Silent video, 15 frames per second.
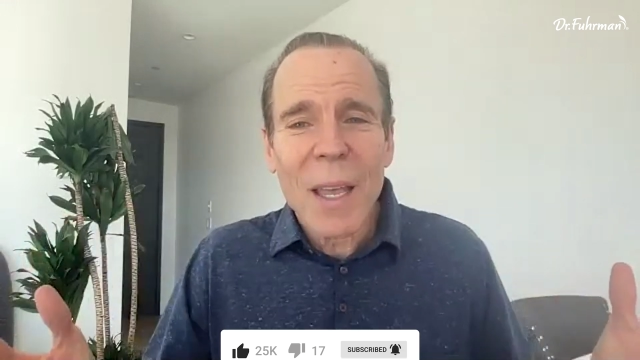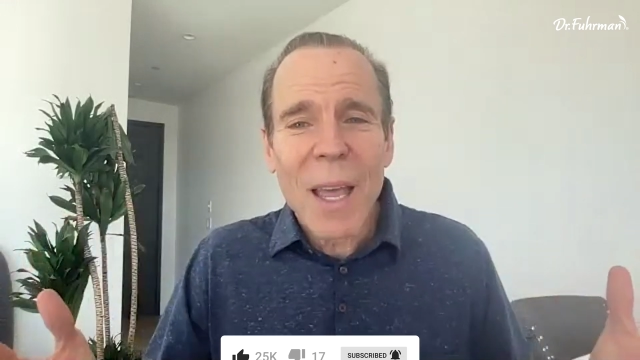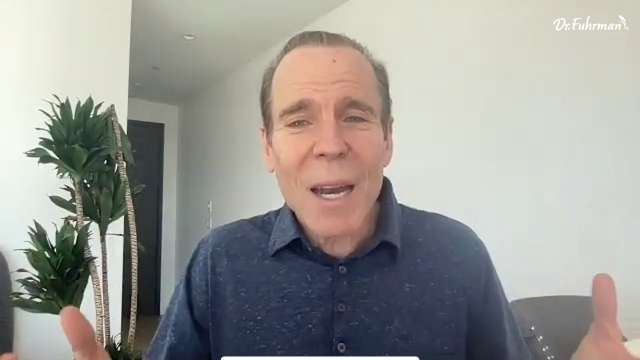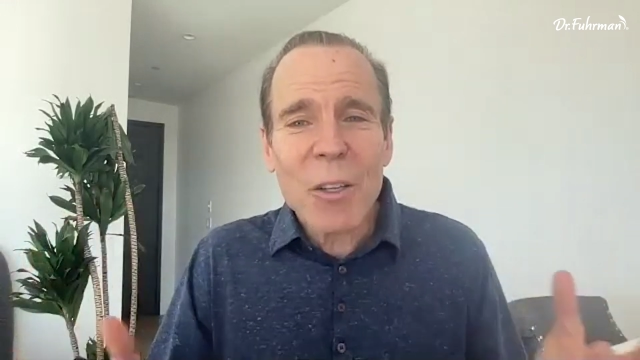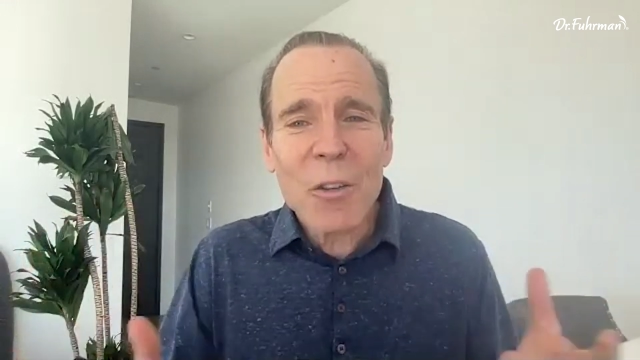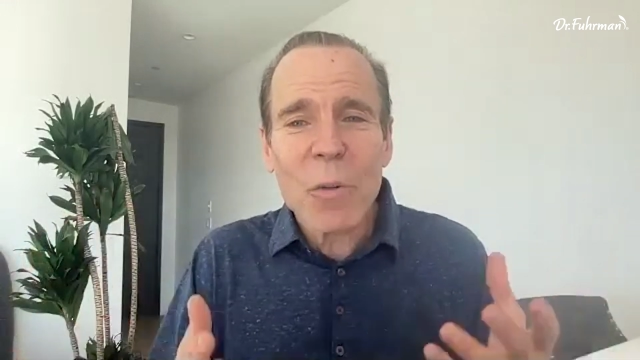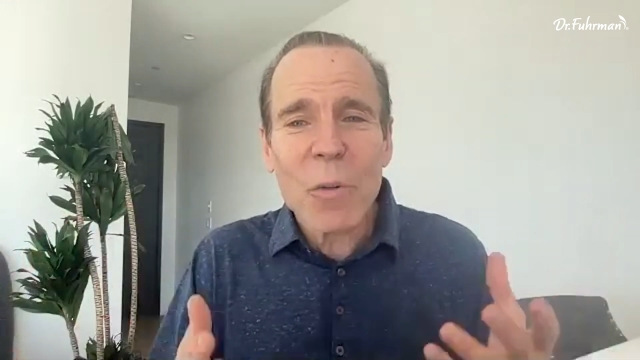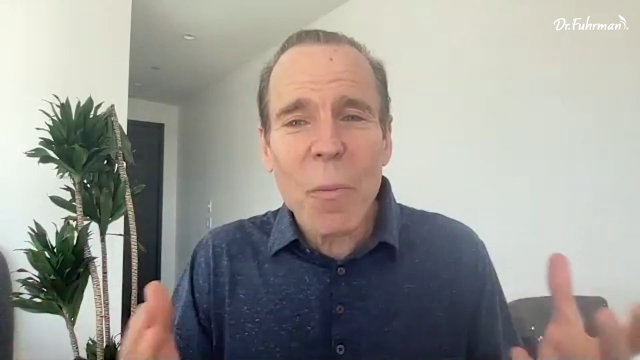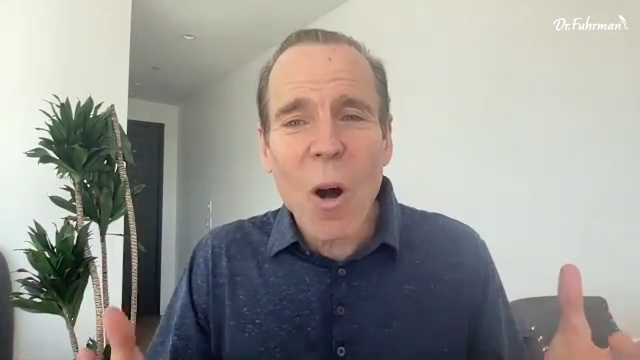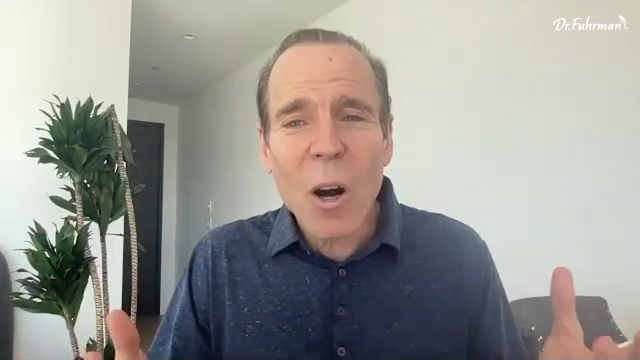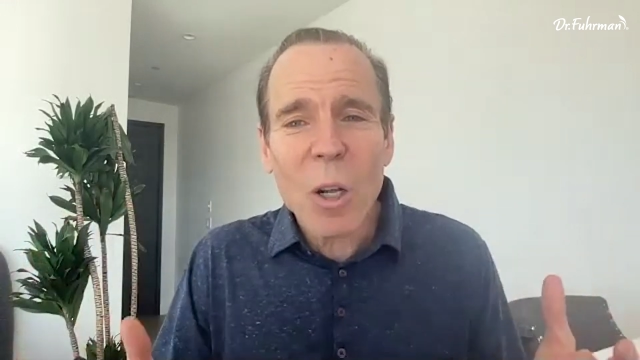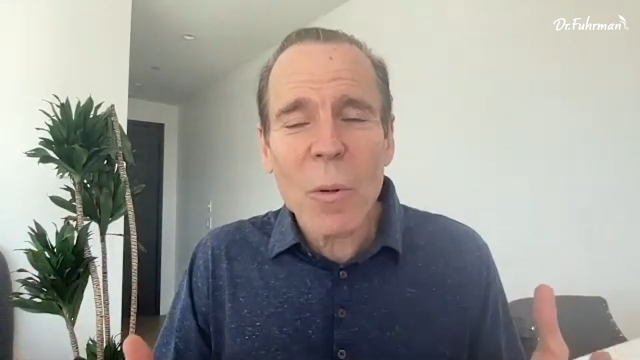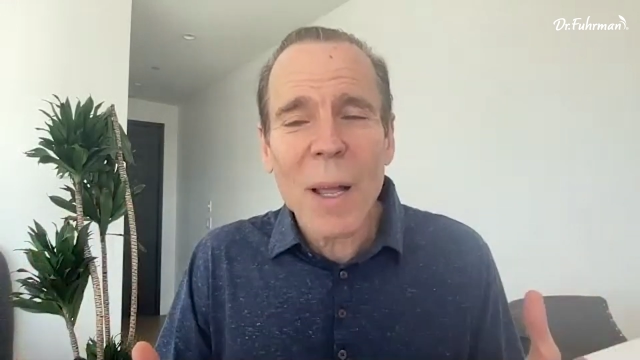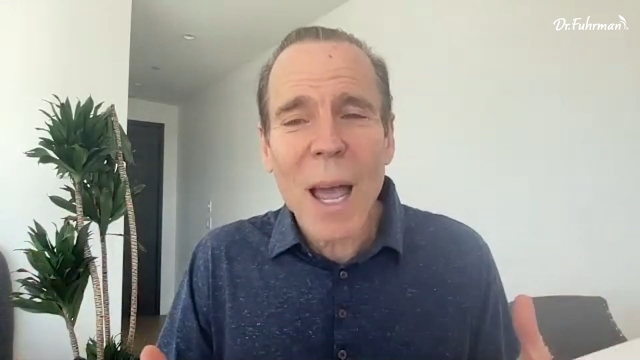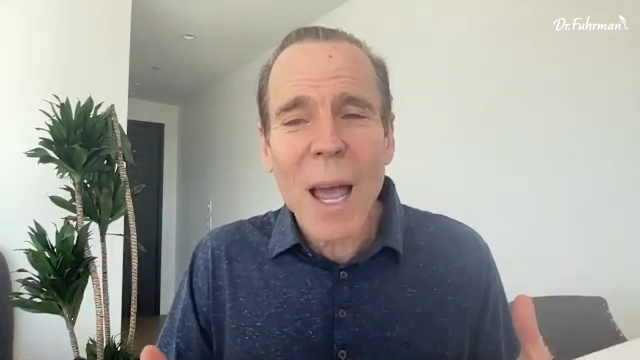And it's
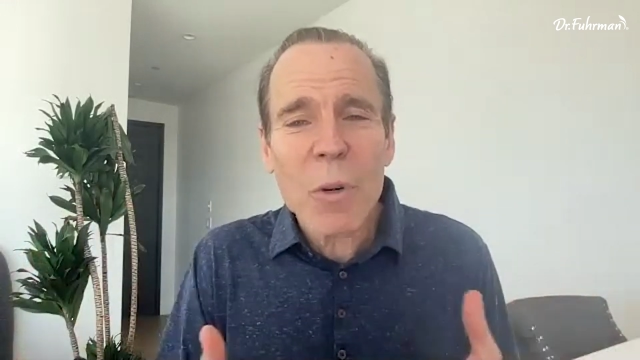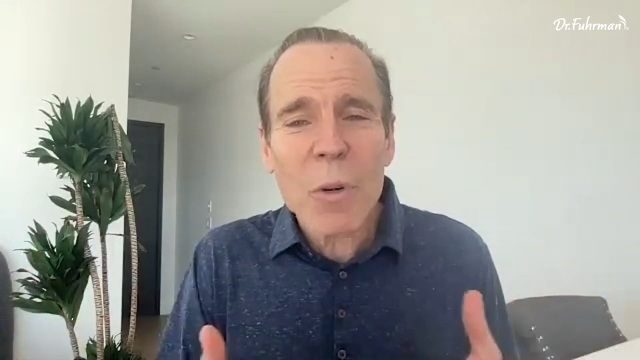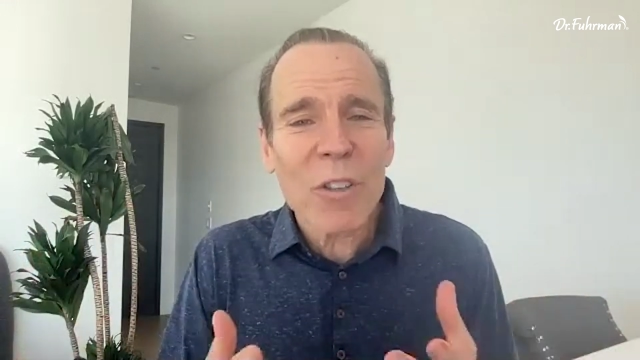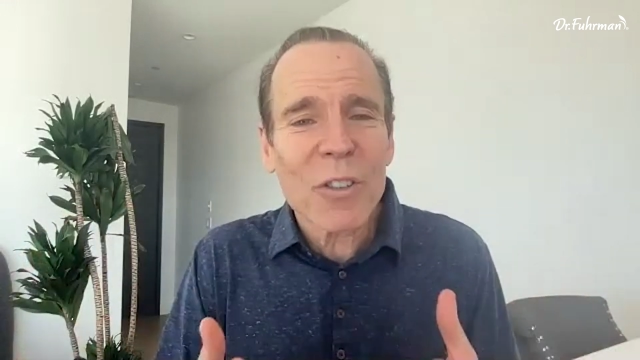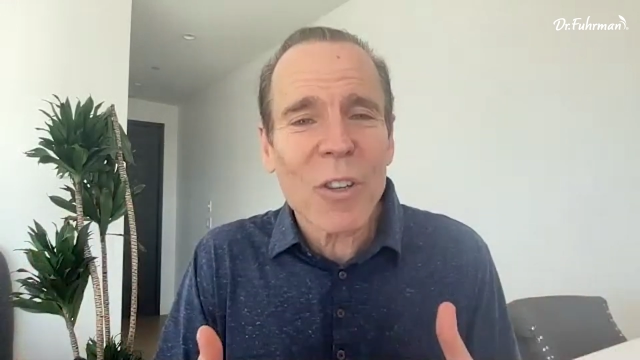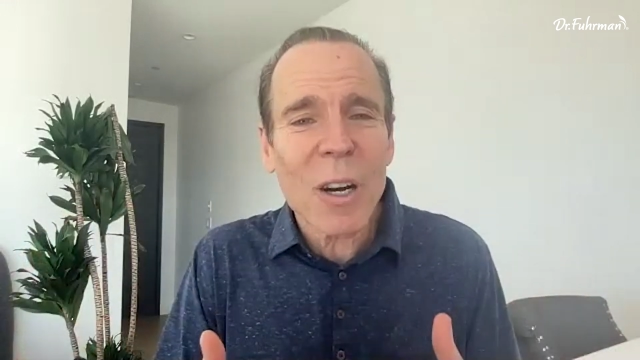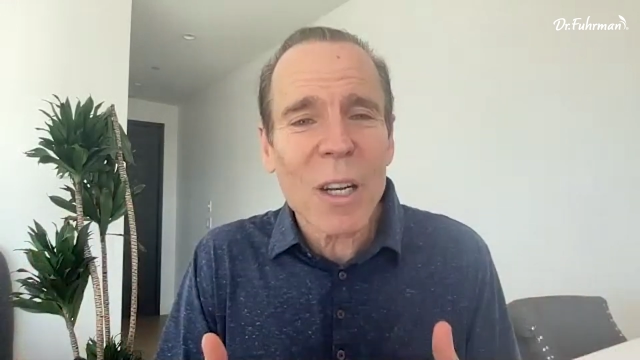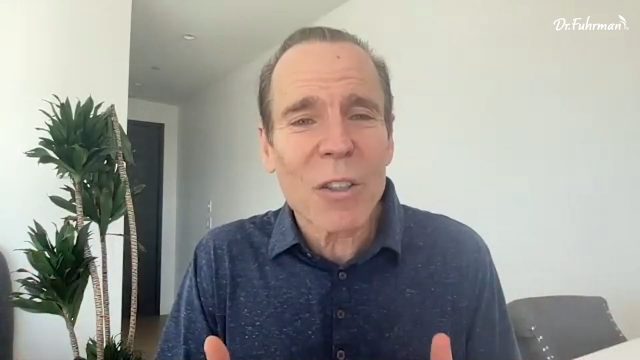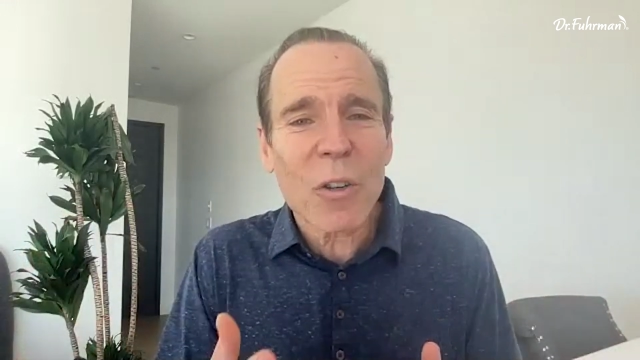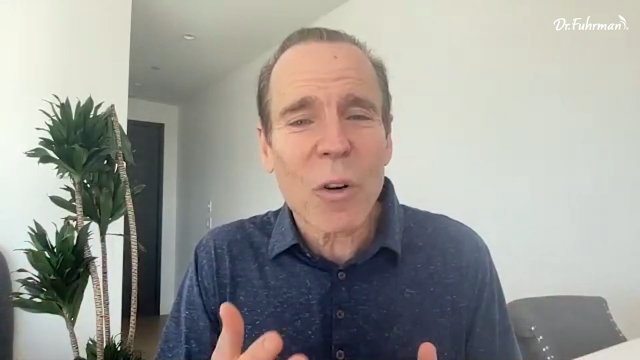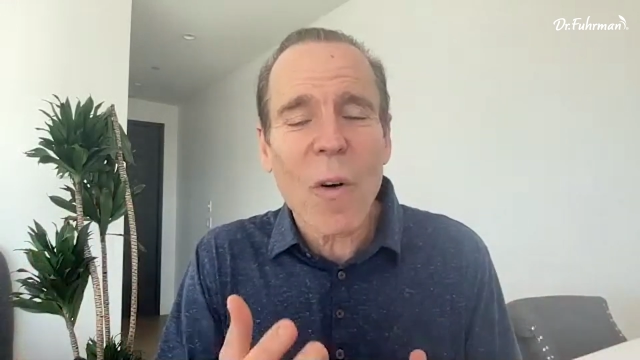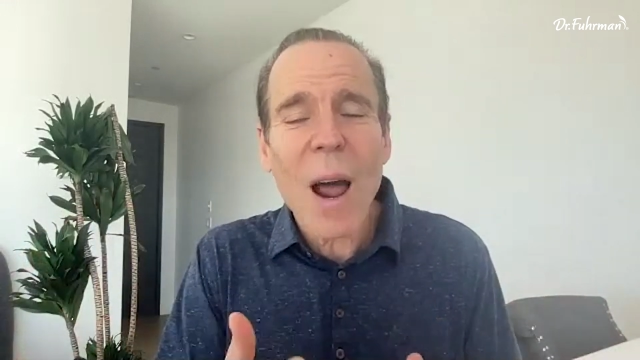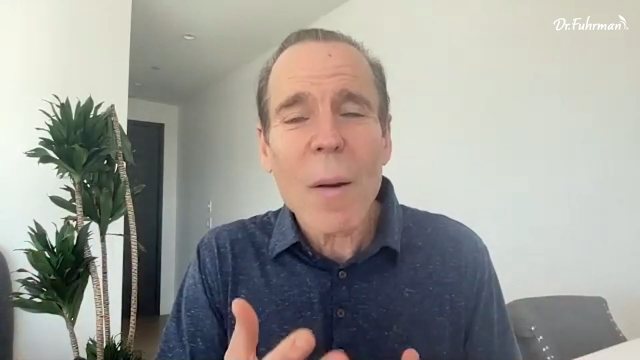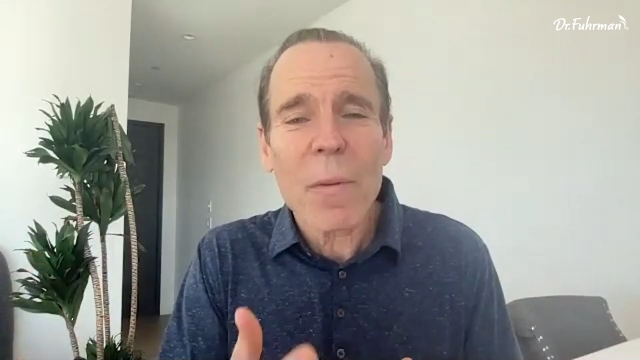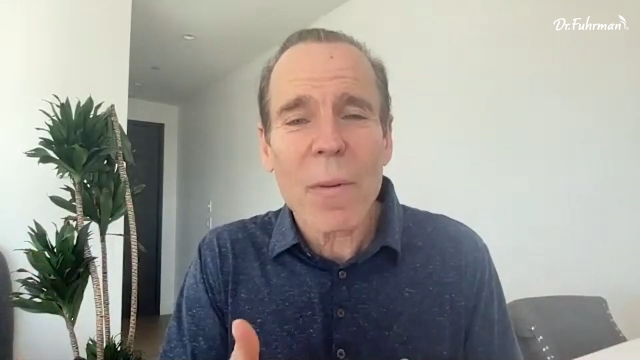remarkable how many studies
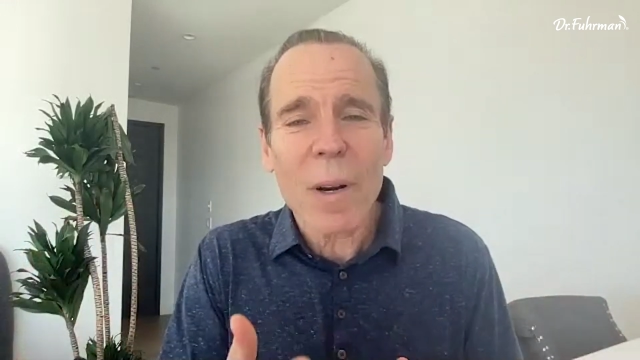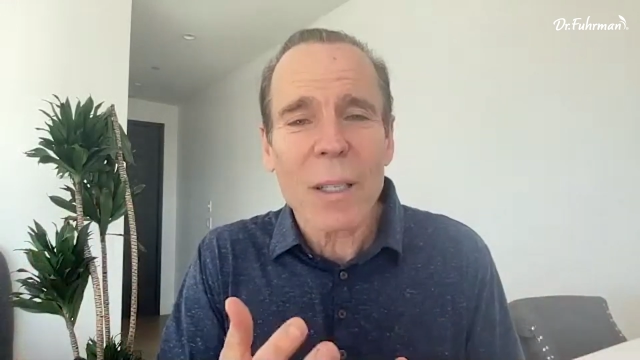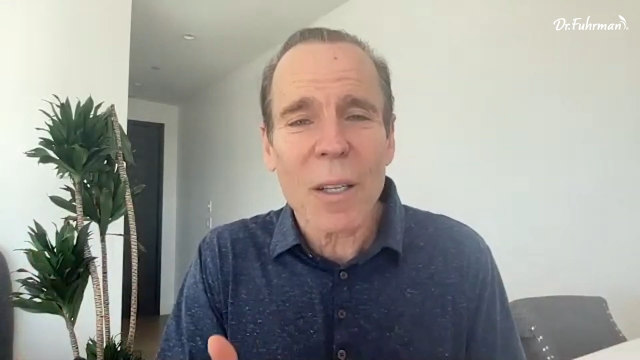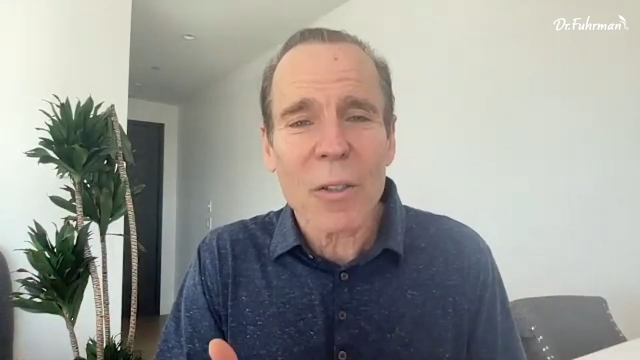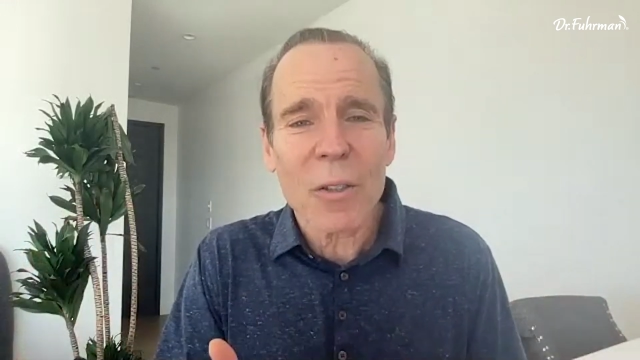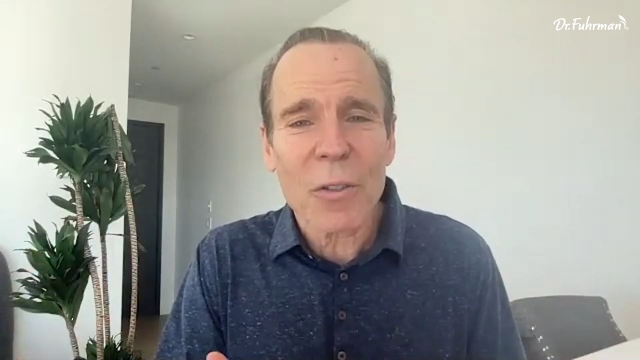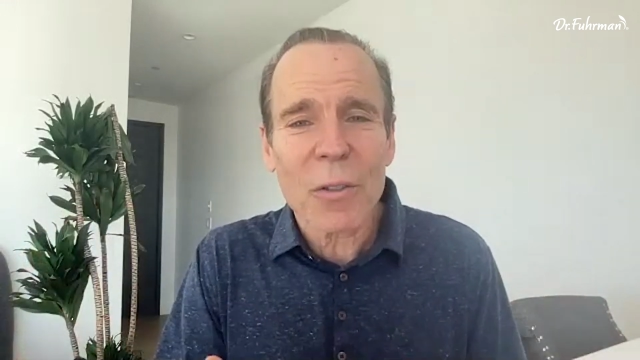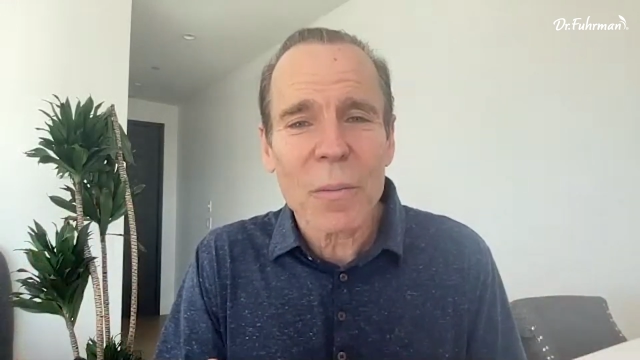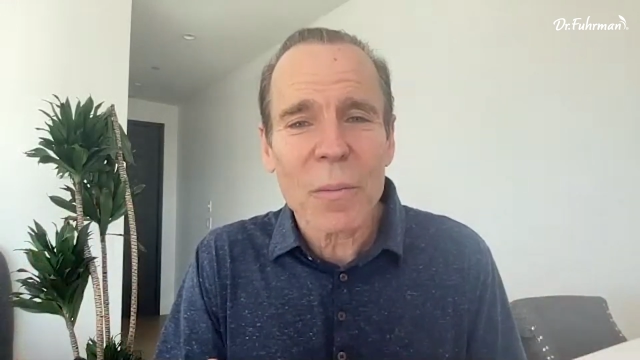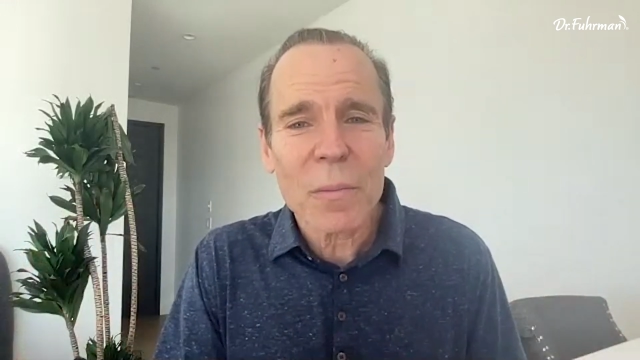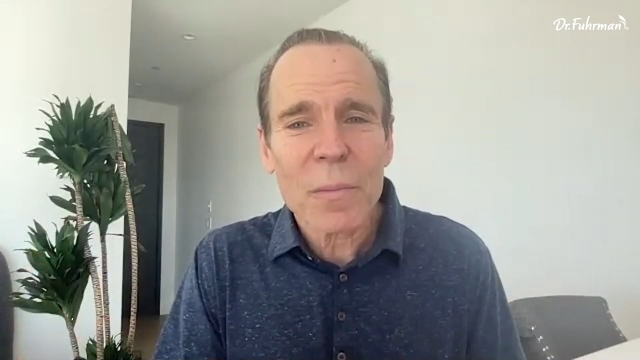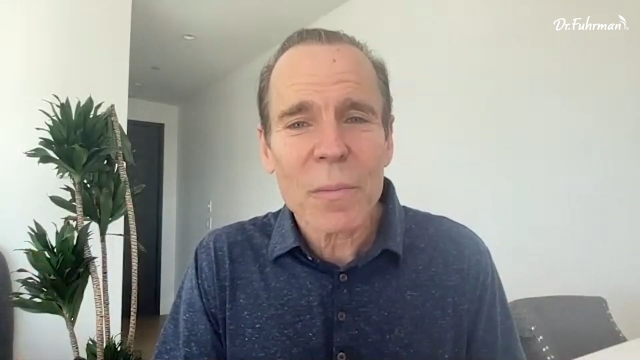corroborate this.